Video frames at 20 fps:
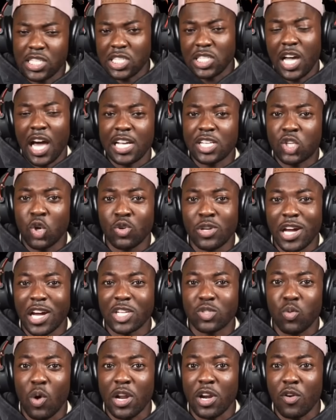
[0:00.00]
just like two
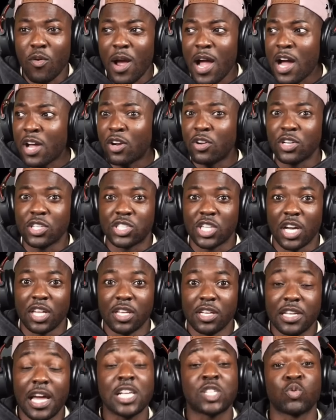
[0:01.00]
niggas running around on each
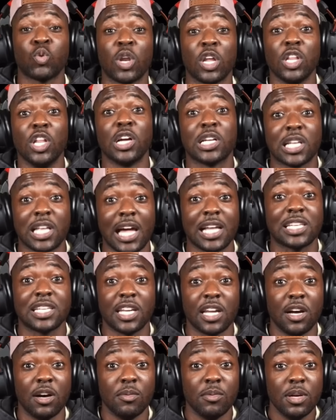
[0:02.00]
other. That's what it looked like to
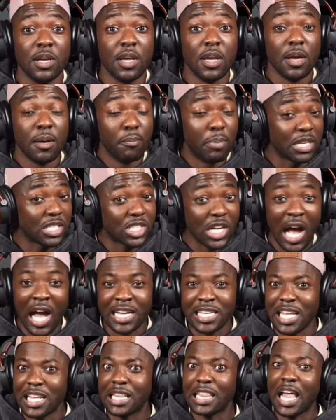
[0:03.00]
them. But
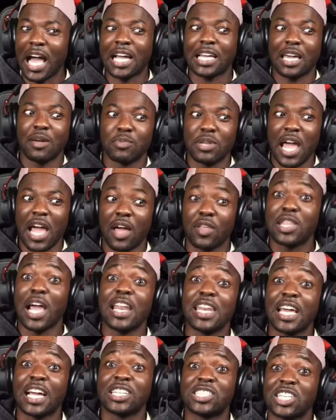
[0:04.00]
John didn't lock him down.
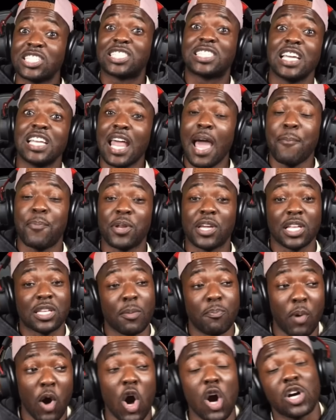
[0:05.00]
That nigga just didn't happen to get
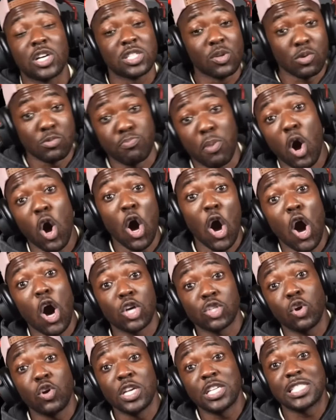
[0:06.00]
the ball because it was ball
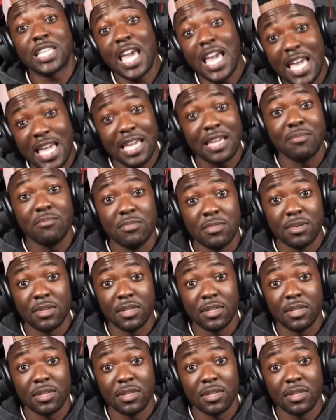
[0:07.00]
hogs on his team.